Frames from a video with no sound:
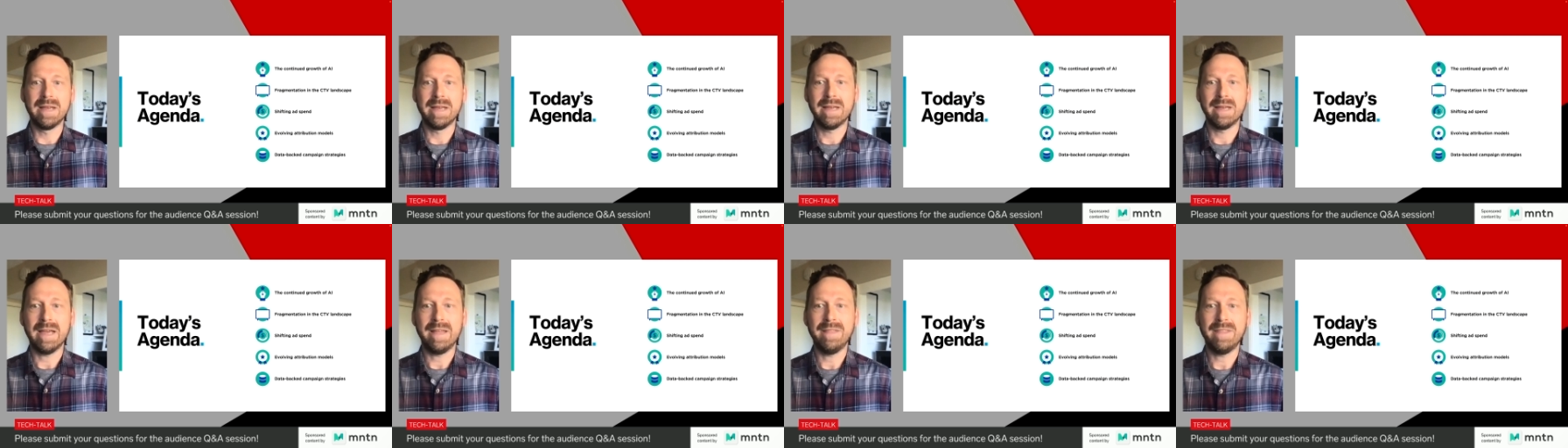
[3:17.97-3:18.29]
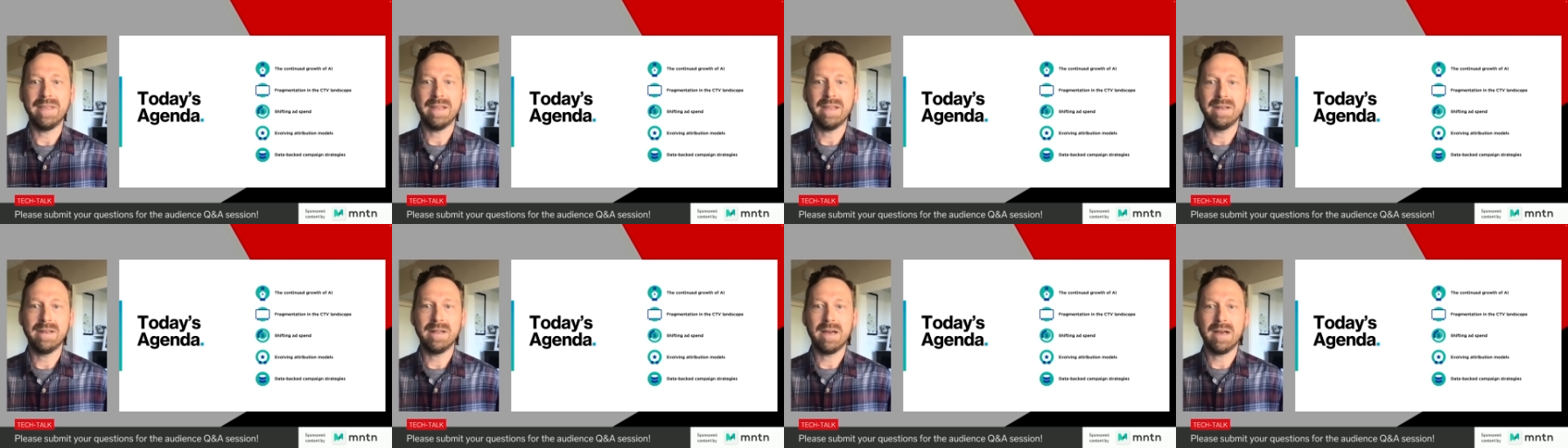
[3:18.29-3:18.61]
And
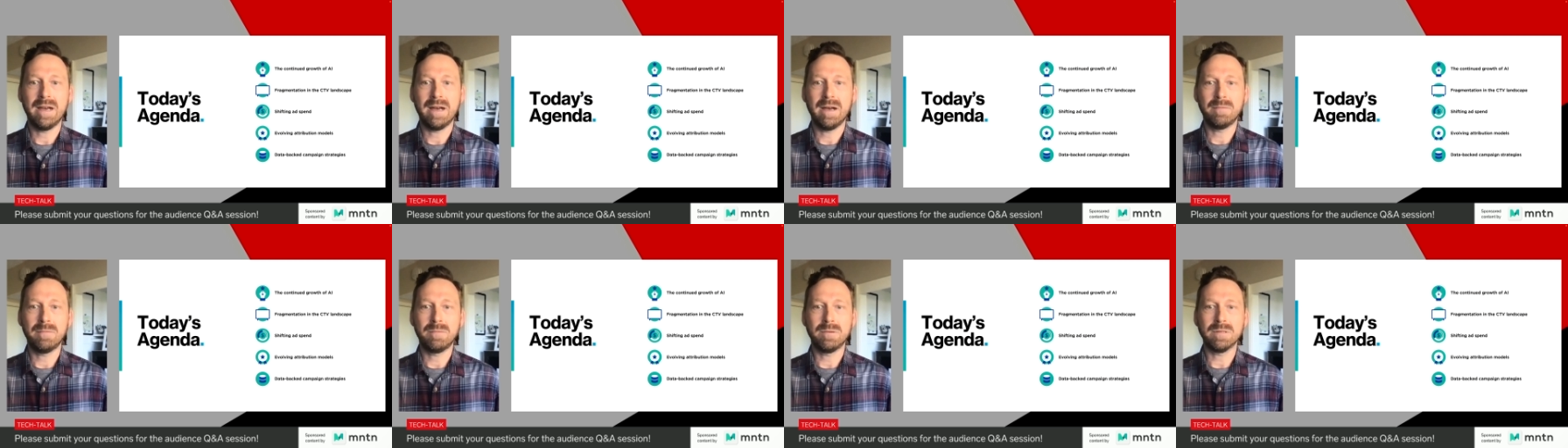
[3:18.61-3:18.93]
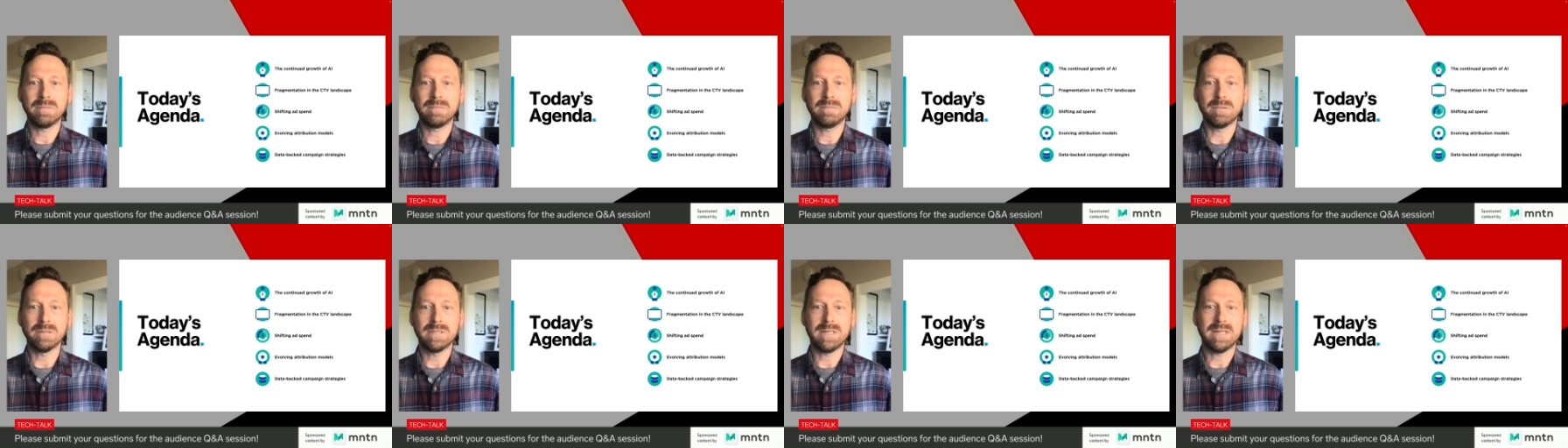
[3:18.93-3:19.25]
then
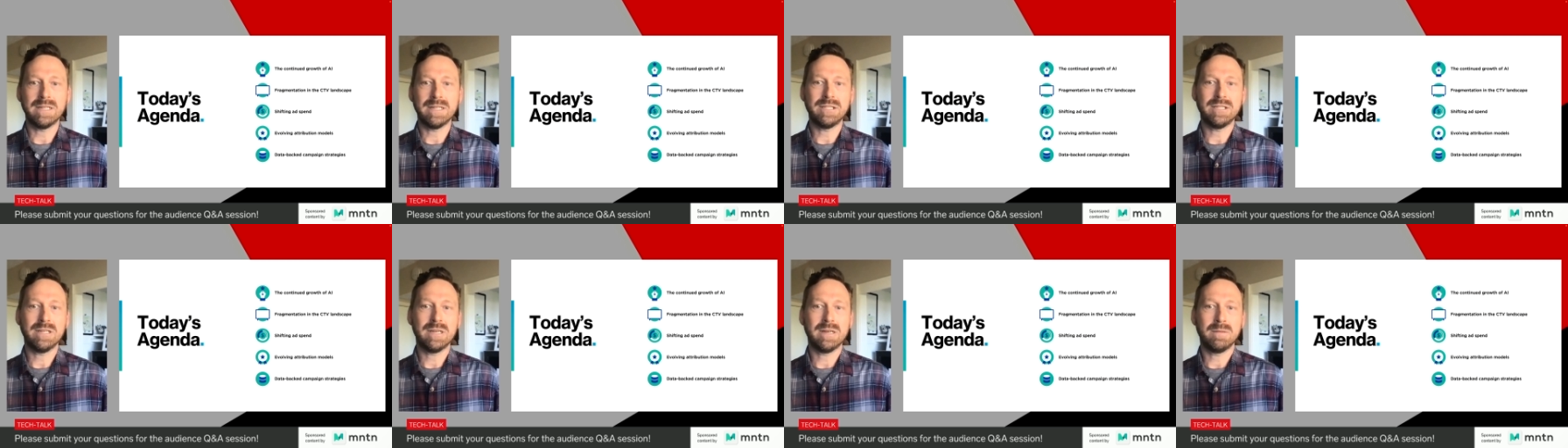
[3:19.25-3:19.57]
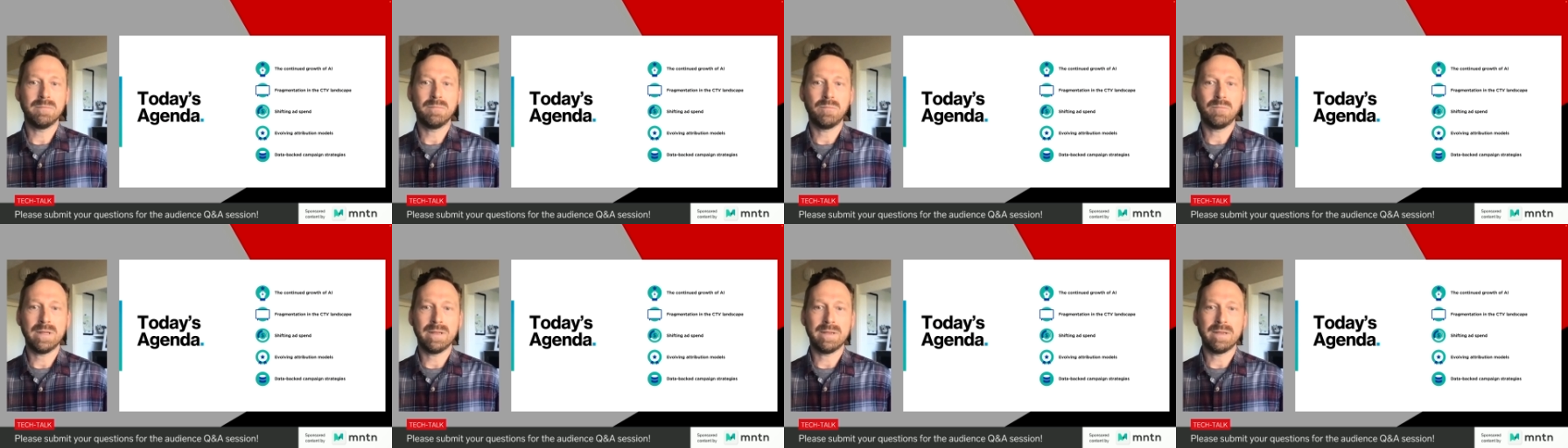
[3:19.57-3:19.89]
we'll touch on
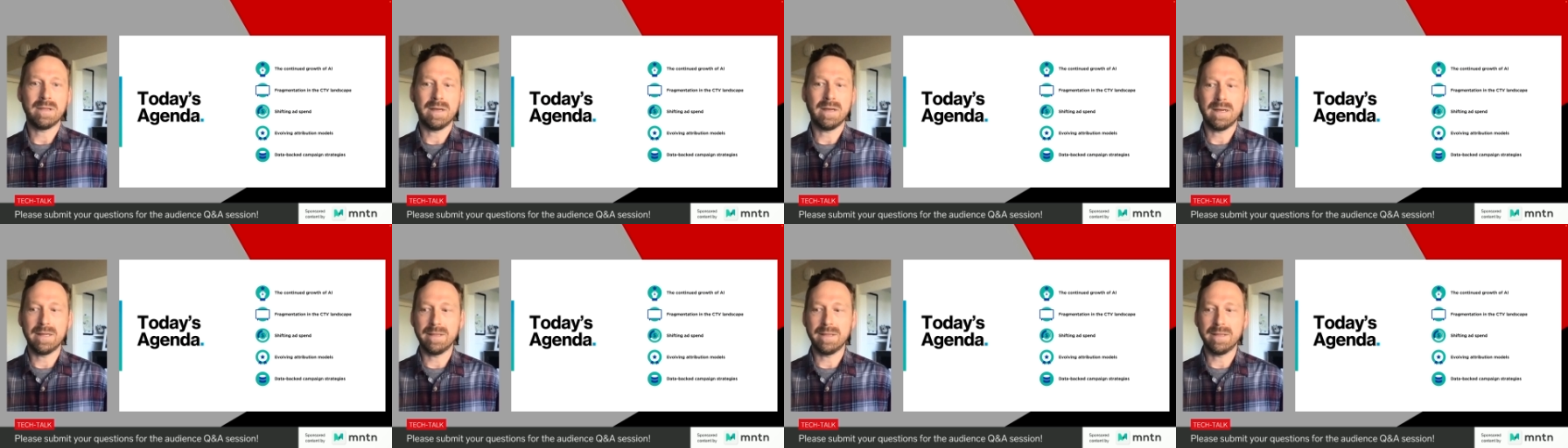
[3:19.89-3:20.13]
what